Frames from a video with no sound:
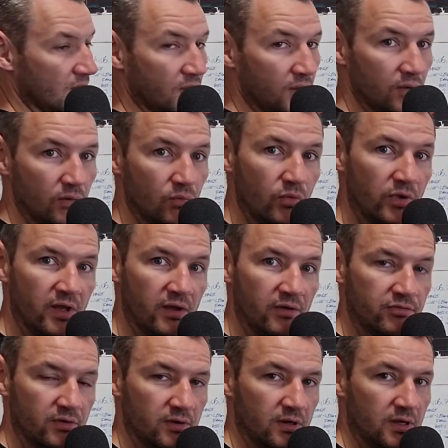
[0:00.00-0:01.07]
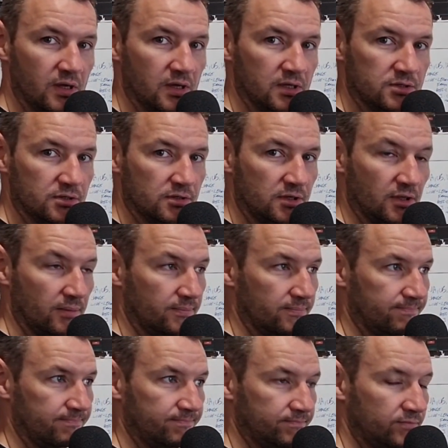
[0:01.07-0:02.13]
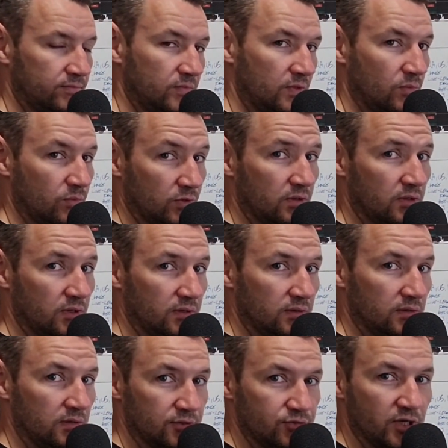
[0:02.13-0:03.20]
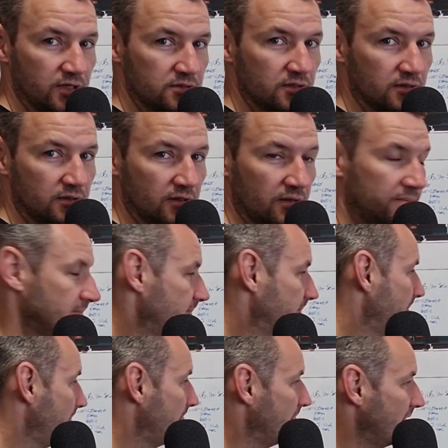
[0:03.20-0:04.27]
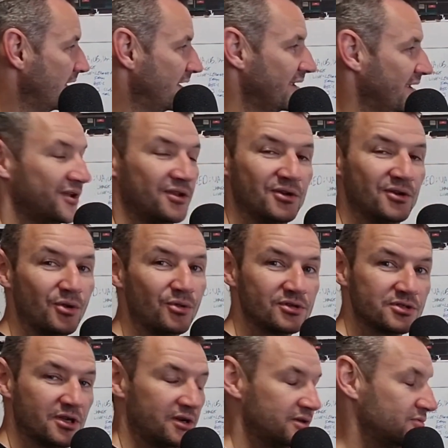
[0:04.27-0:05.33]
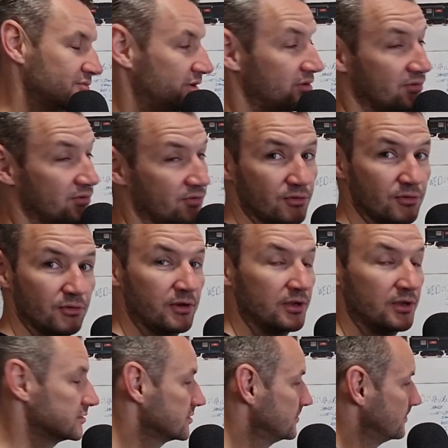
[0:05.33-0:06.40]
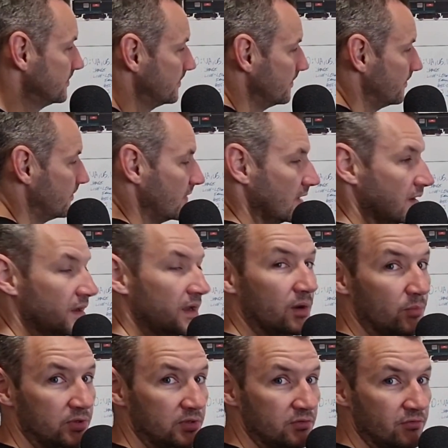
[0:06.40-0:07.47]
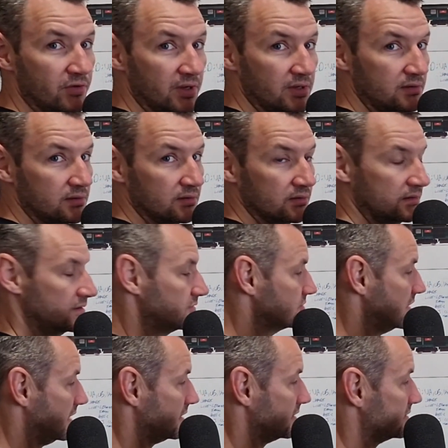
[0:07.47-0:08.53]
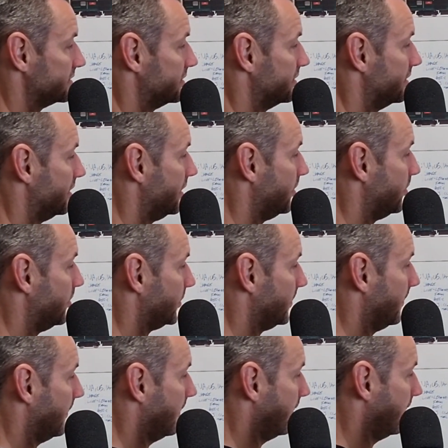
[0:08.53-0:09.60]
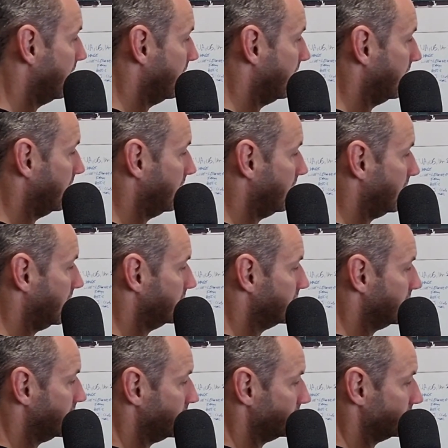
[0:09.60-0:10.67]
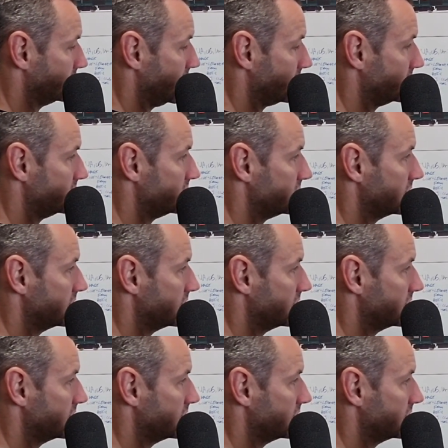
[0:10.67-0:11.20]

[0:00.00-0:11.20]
we have a circuit. We call it a track circuit. Now there's current running through the rails, and we divide the tracks up into little sections.